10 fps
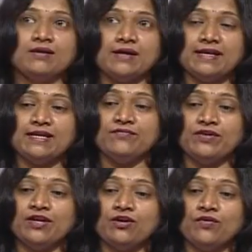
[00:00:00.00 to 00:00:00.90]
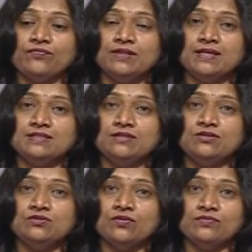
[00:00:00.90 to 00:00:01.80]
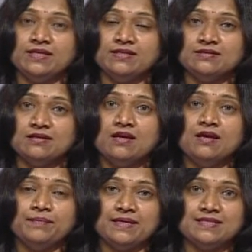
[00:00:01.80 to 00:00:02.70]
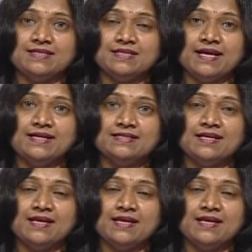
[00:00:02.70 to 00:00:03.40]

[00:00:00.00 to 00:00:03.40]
get aware of the residues of these pesticides